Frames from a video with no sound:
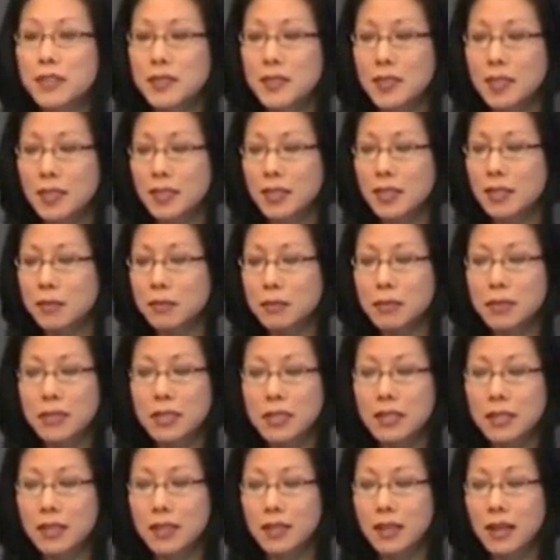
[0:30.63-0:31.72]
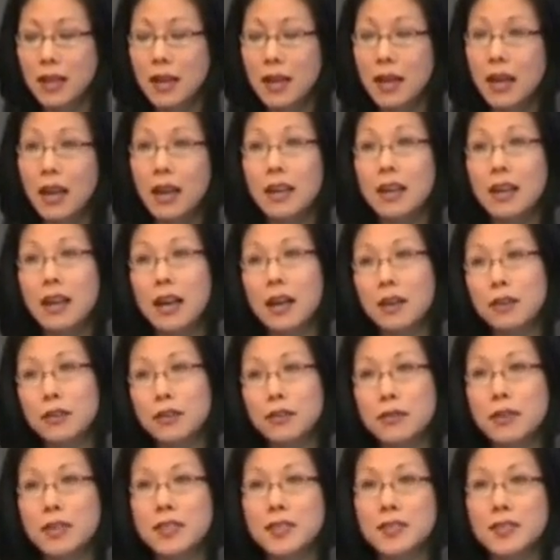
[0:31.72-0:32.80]
recently completed on how
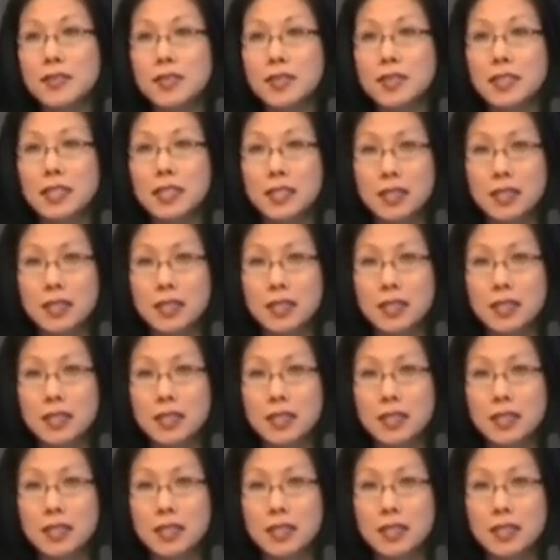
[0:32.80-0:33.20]
U.S.